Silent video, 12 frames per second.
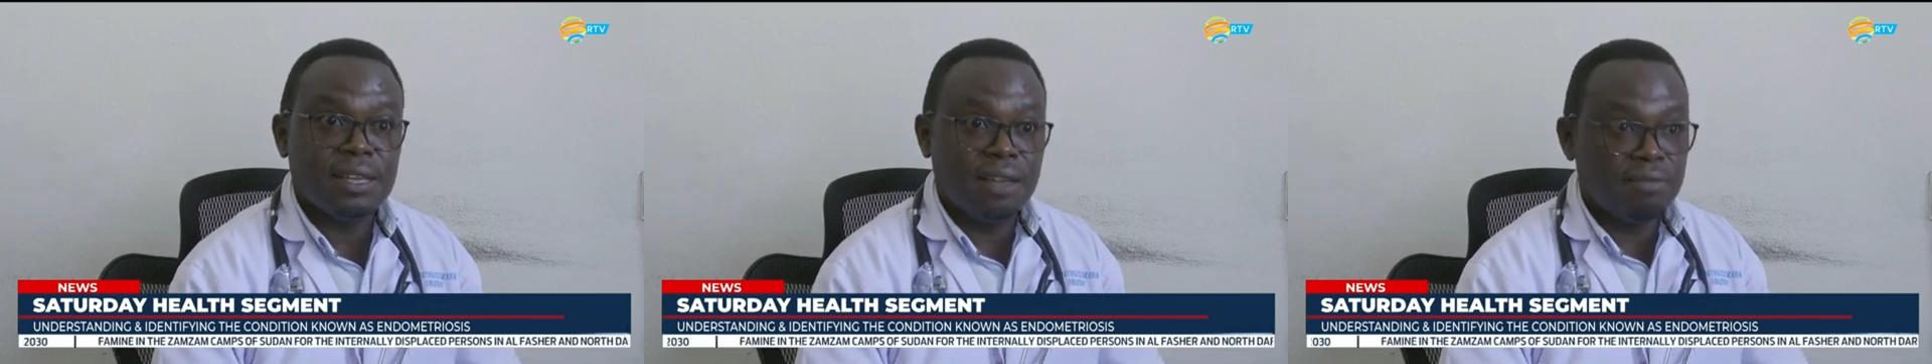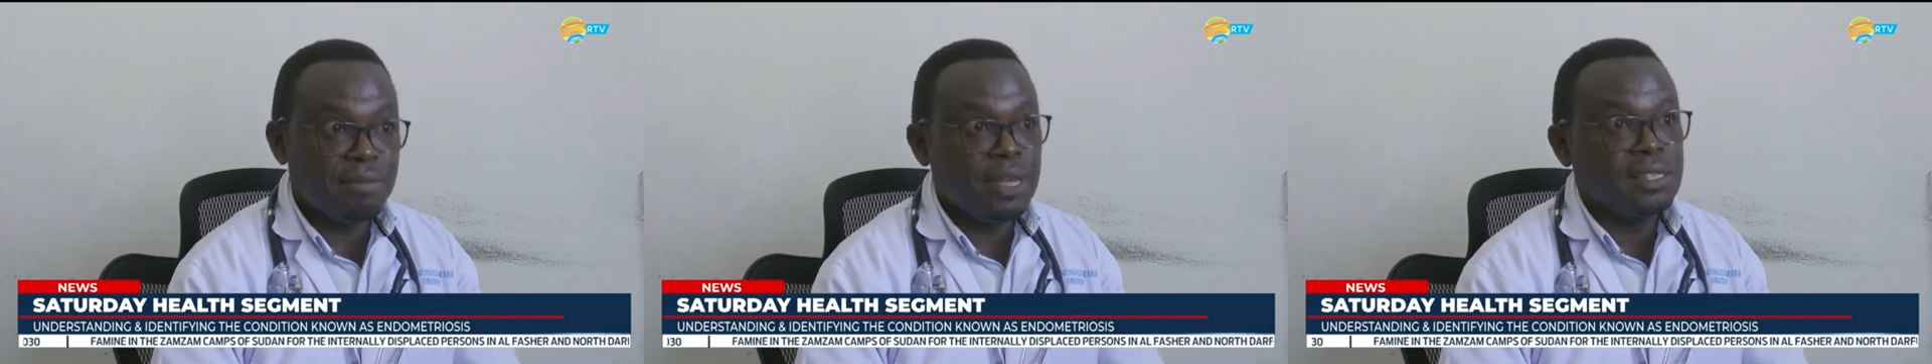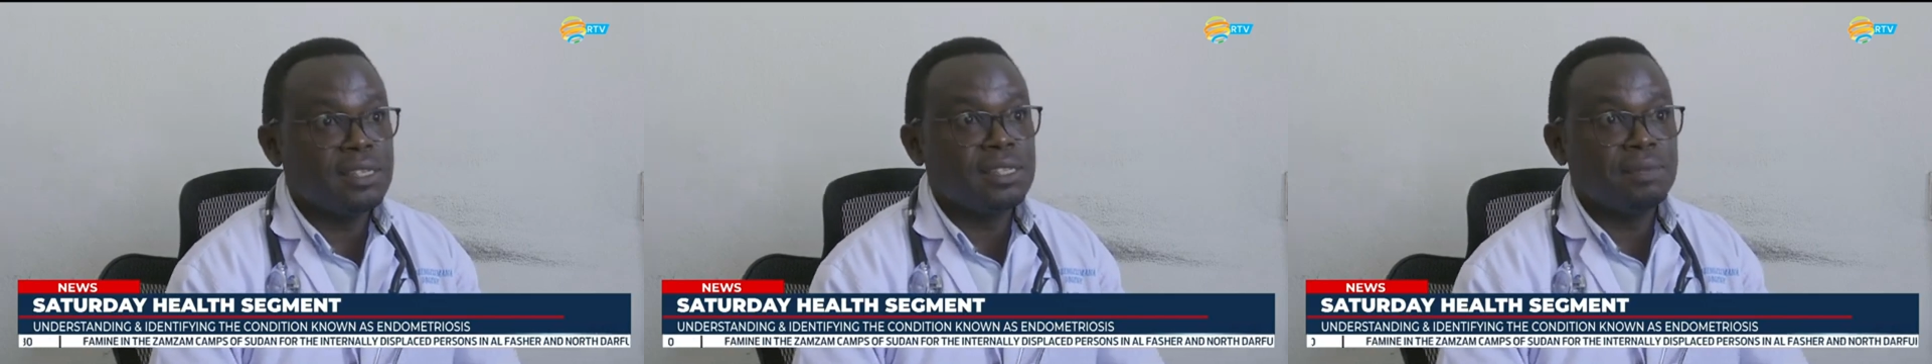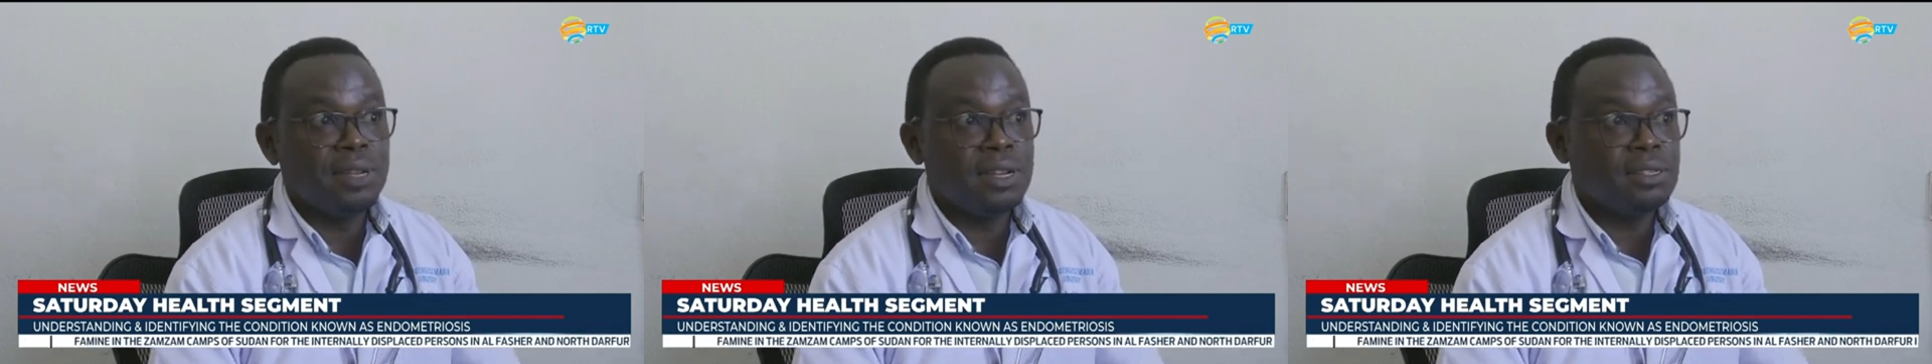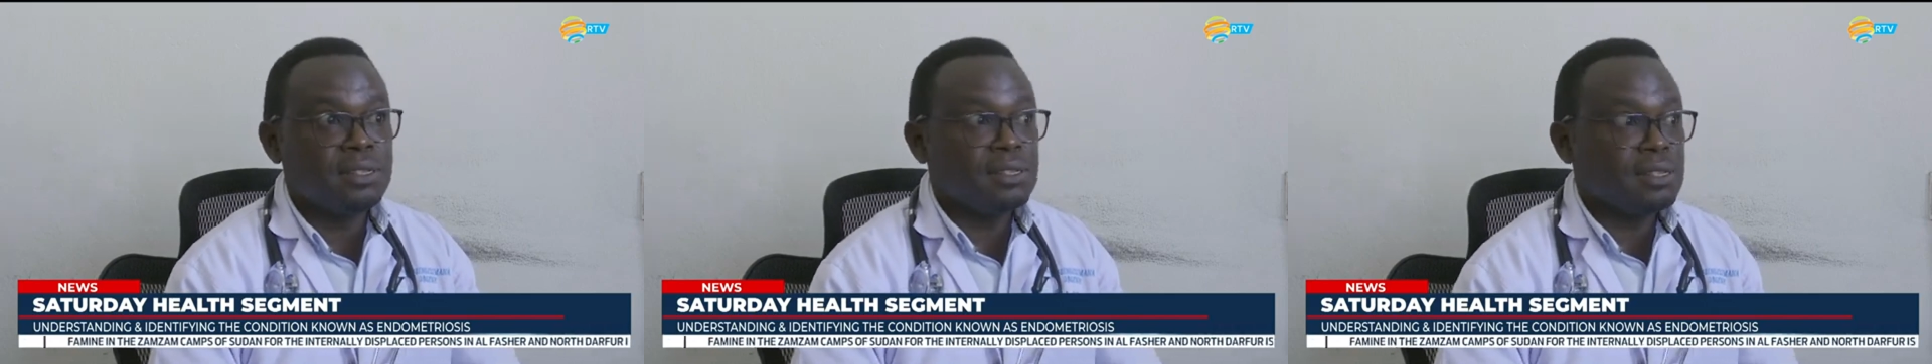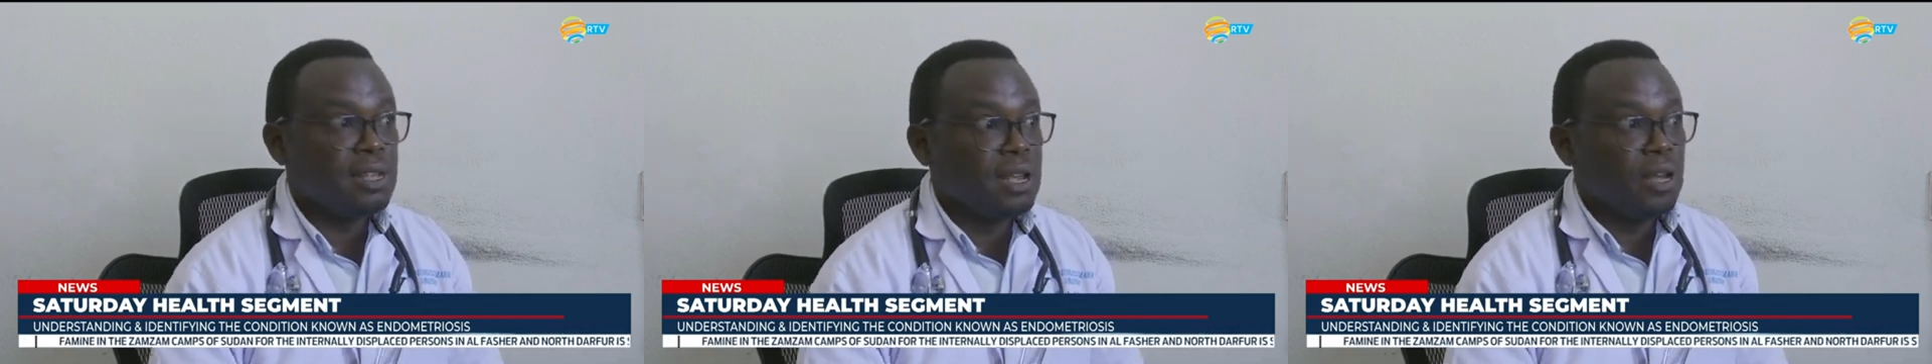Heavy menses
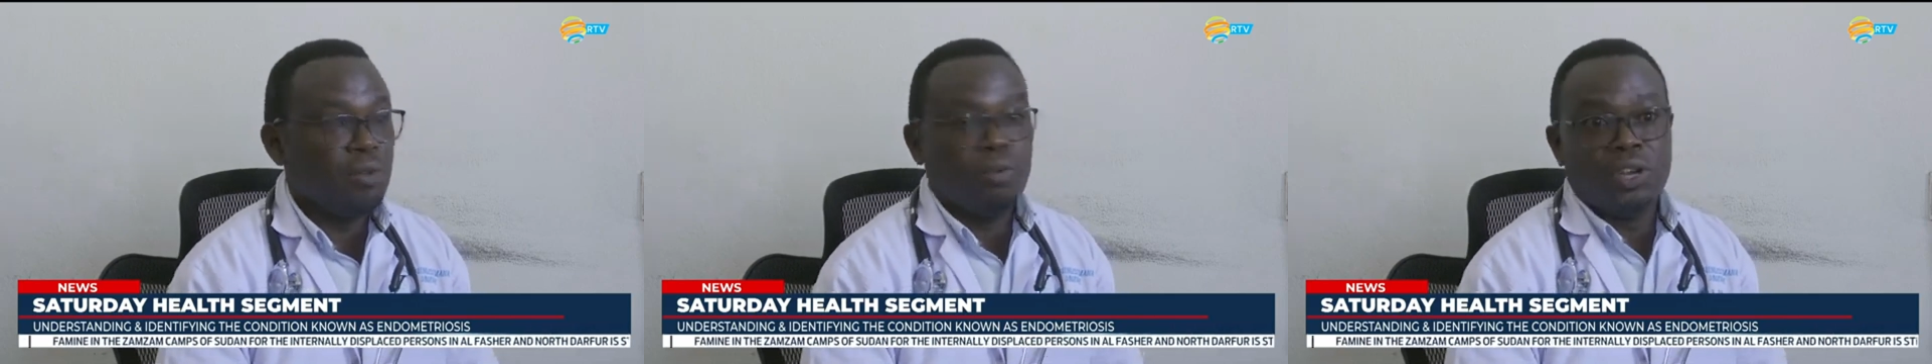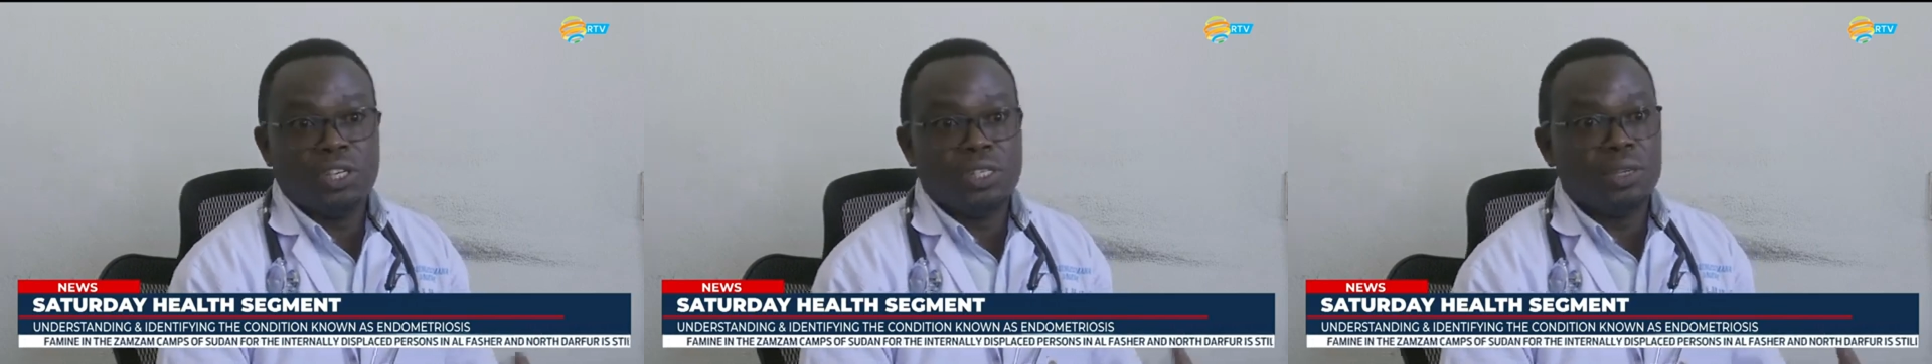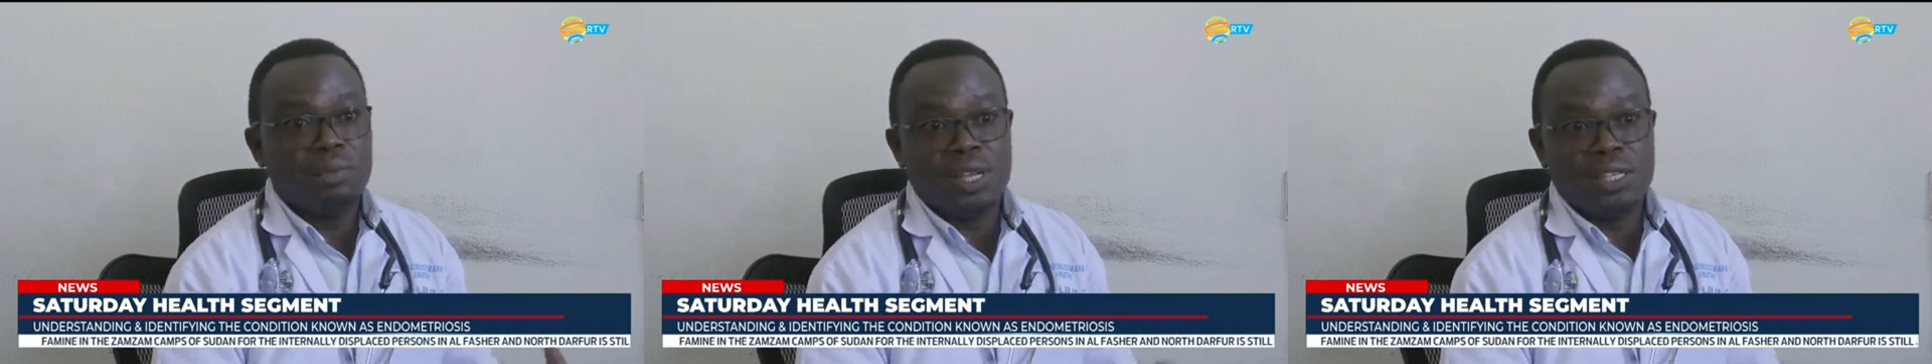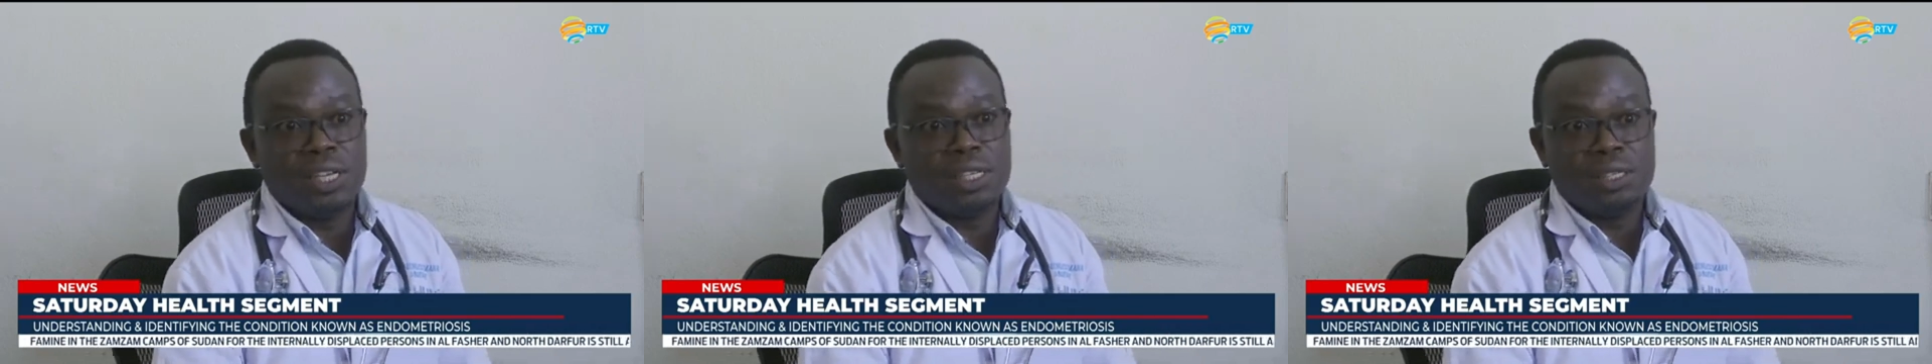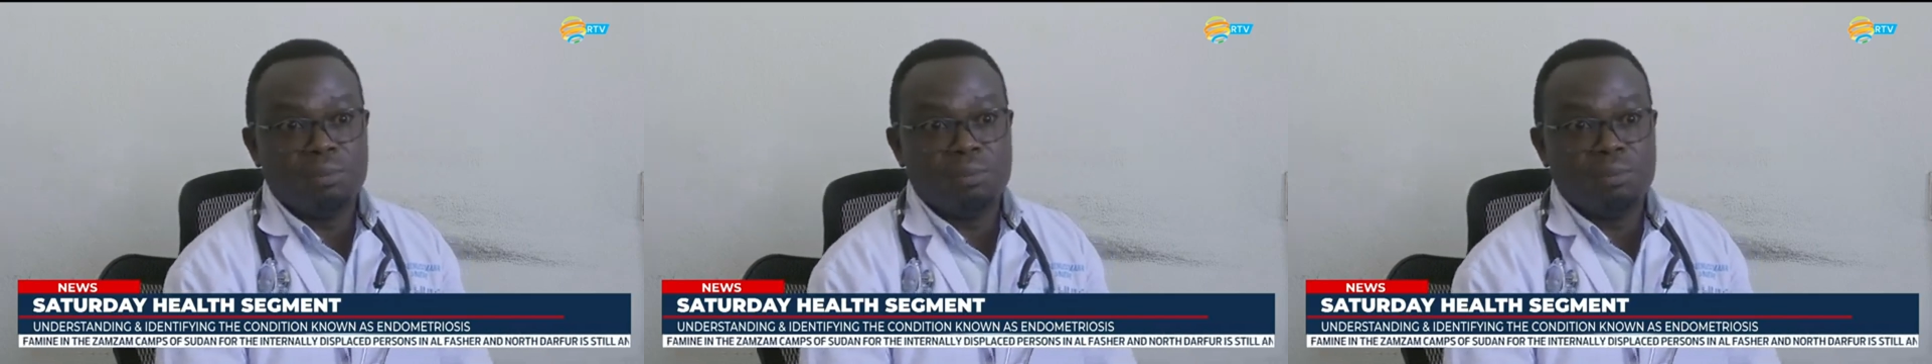means when she's in menses,